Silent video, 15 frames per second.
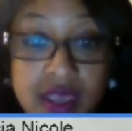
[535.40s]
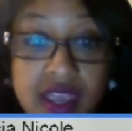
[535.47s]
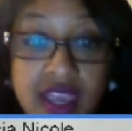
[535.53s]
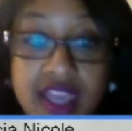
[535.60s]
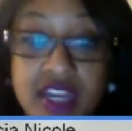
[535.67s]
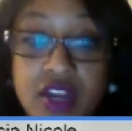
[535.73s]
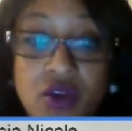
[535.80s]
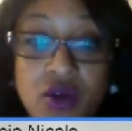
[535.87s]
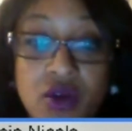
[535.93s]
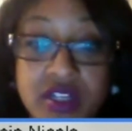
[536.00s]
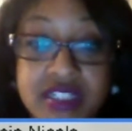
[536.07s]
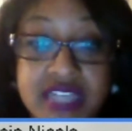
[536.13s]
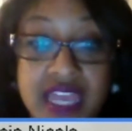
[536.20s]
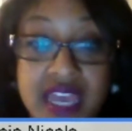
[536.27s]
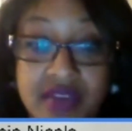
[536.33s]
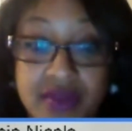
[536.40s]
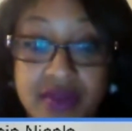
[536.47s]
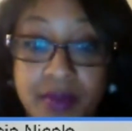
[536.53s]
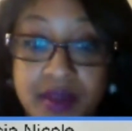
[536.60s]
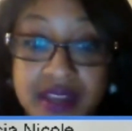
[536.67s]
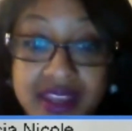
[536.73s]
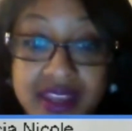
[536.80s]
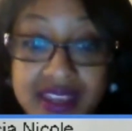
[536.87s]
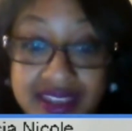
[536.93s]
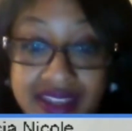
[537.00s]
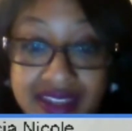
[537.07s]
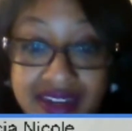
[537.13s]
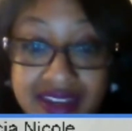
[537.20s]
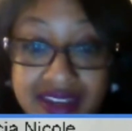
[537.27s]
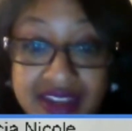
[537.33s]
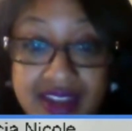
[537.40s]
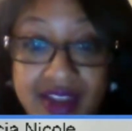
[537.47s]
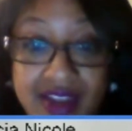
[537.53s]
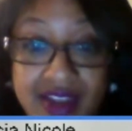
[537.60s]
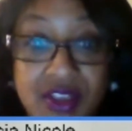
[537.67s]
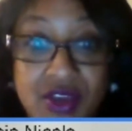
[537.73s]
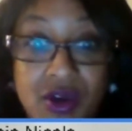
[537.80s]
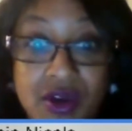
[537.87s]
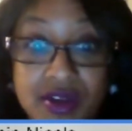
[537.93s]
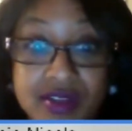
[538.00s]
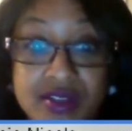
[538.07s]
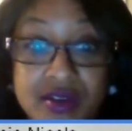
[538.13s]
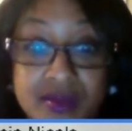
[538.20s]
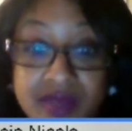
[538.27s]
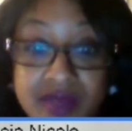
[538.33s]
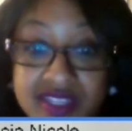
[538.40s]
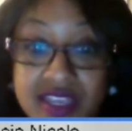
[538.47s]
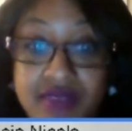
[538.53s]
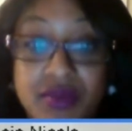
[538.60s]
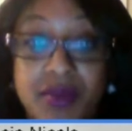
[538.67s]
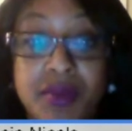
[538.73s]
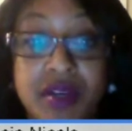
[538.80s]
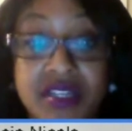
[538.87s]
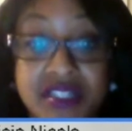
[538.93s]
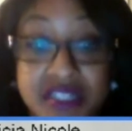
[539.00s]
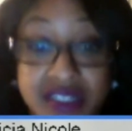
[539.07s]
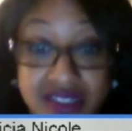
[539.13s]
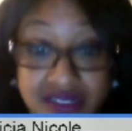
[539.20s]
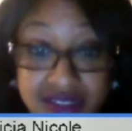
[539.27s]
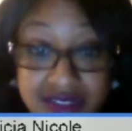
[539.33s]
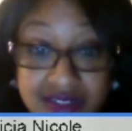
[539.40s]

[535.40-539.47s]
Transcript: And in order to have a plan, you also must have a budget.